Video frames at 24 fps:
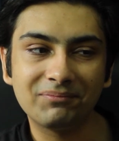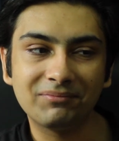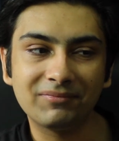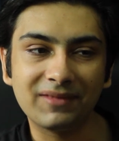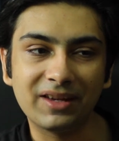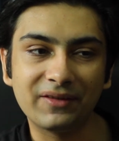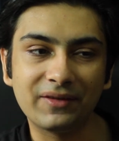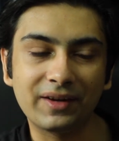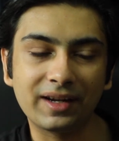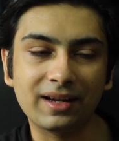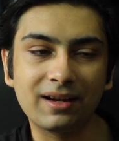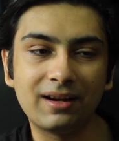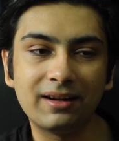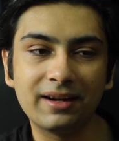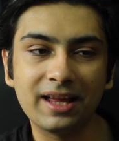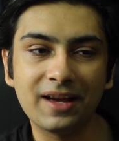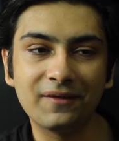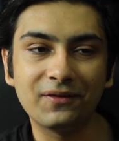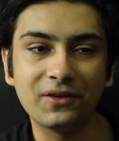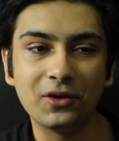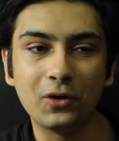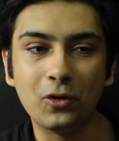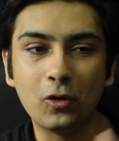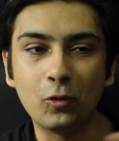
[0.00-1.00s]
if I can't
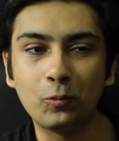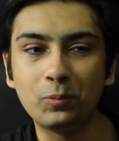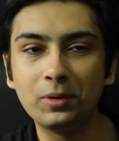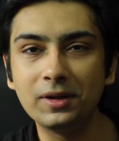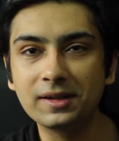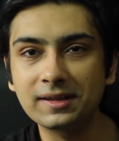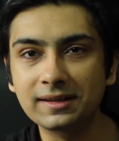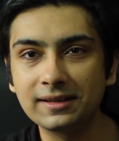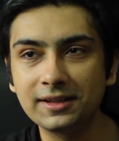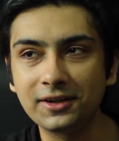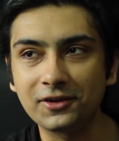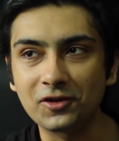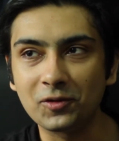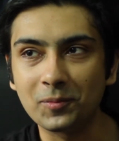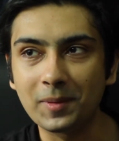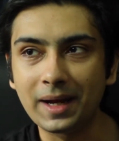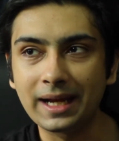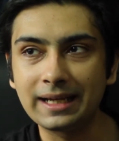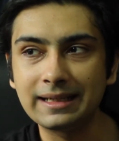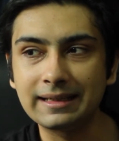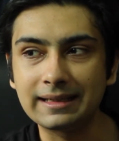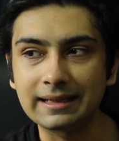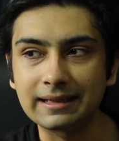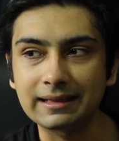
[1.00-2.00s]
have the hopelessly
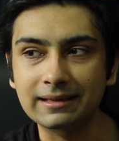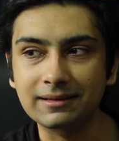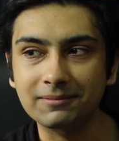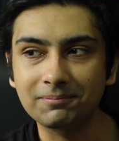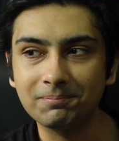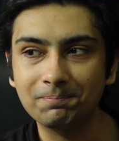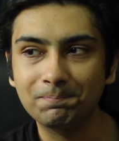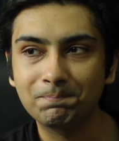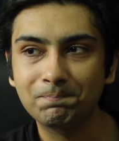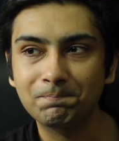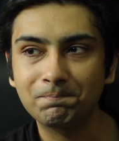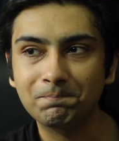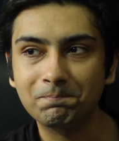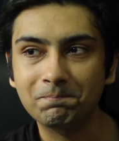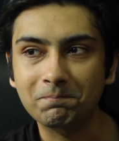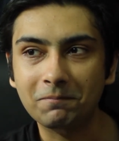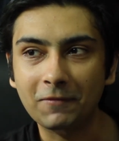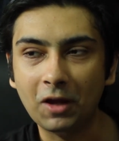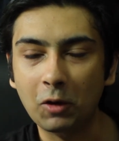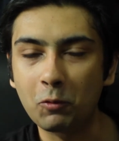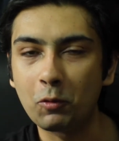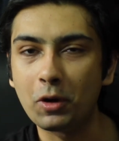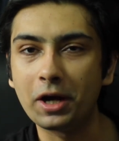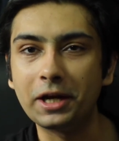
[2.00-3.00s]
romantic,
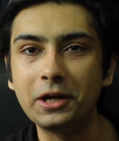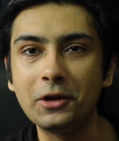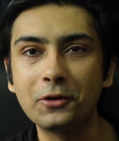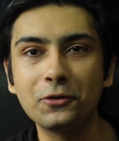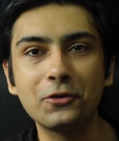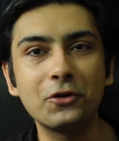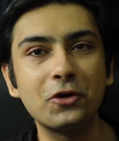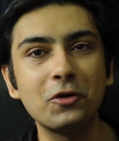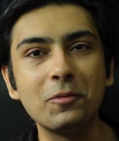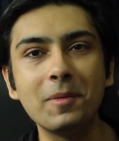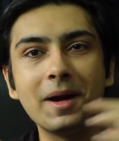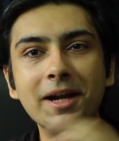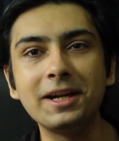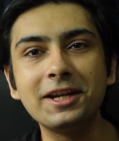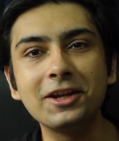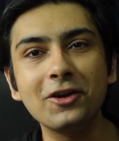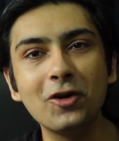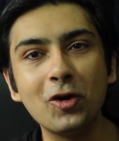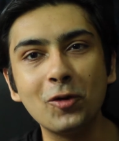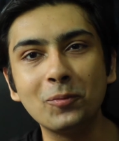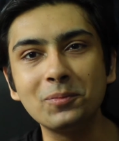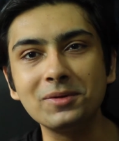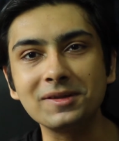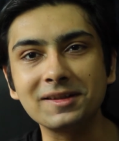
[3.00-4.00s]
why not the romantic
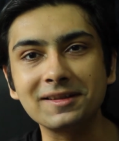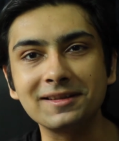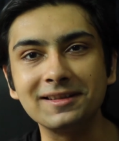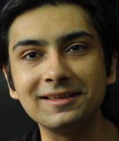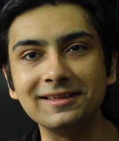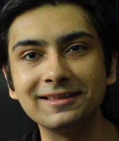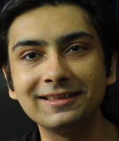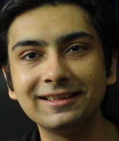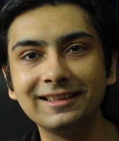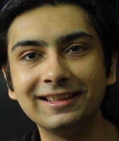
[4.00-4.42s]
hopelessly?